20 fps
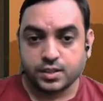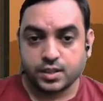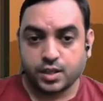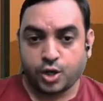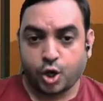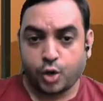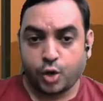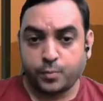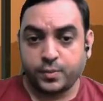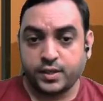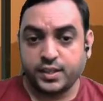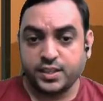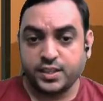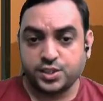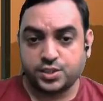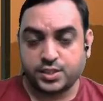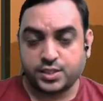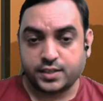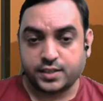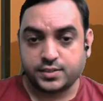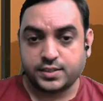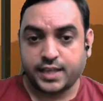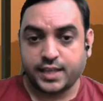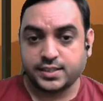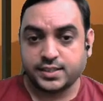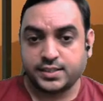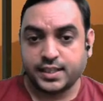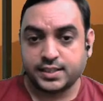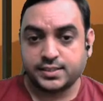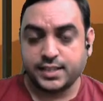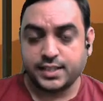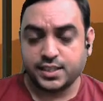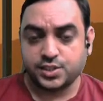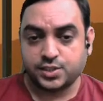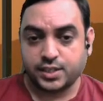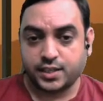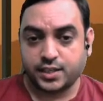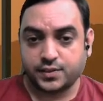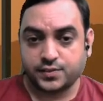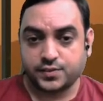how many shares, dash dash dash
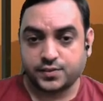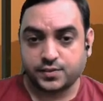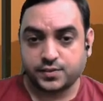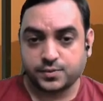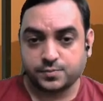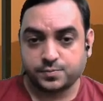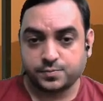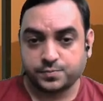shares,